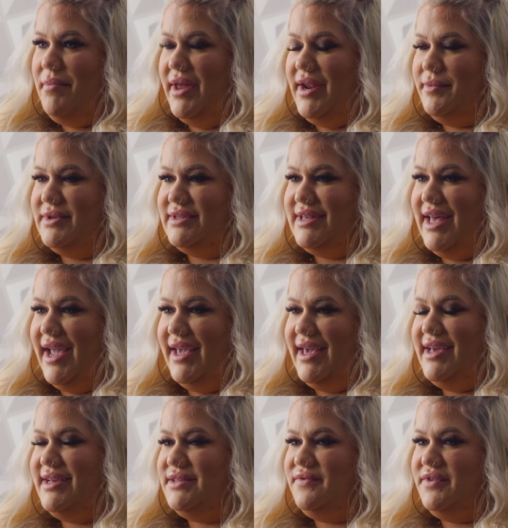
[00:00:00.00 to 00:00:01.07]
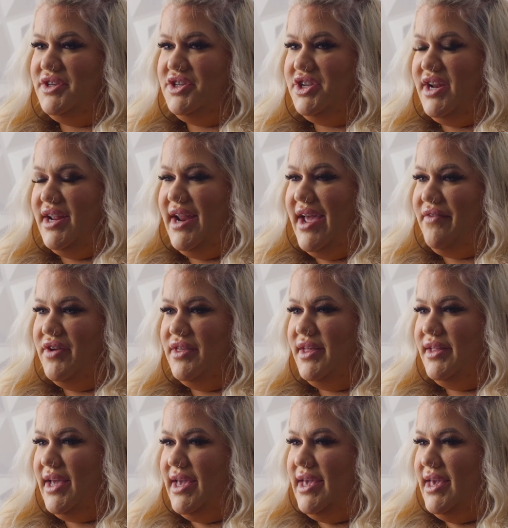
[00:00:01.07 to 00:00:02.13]
but it was like his vision and
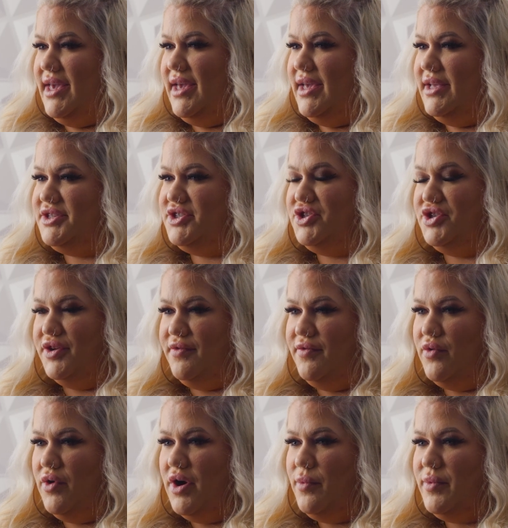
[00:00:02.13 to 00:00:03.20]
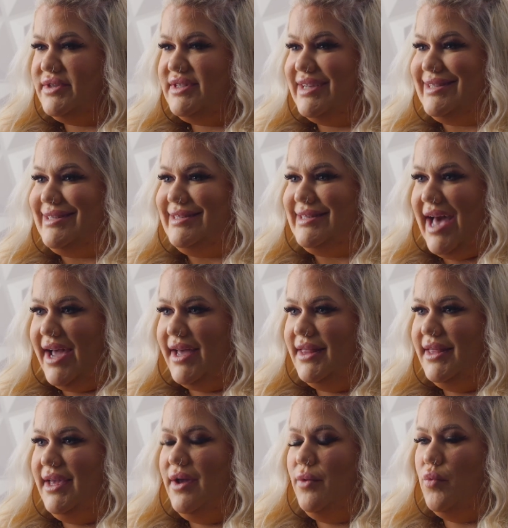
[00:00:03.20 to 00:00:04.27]
everything that he stood for was
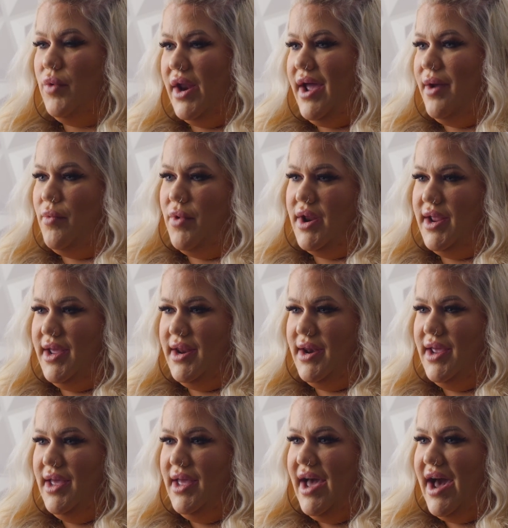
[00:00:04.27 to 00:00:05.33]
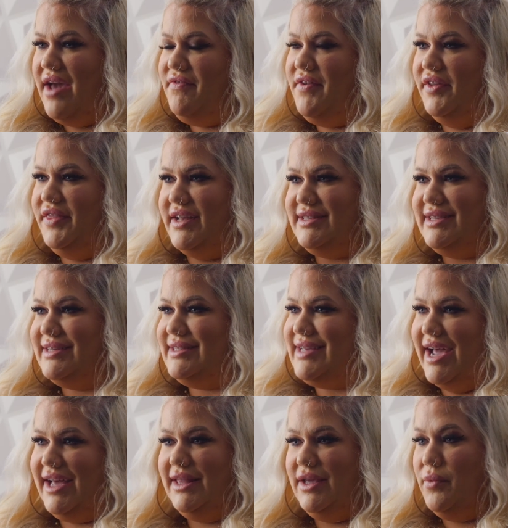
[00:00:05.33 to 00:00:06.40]
exactly what I wanted. I felt that's
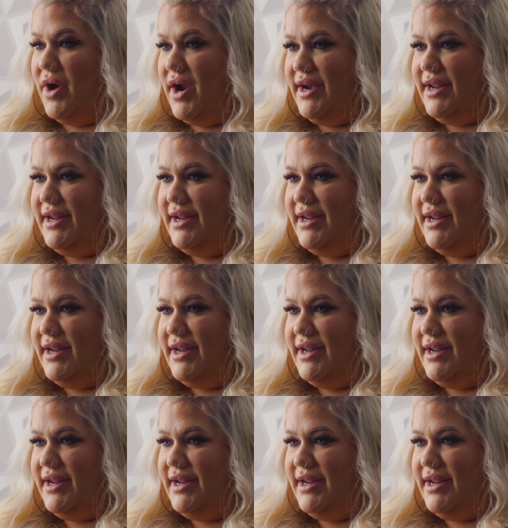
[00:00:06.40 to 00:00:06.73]
exactly where I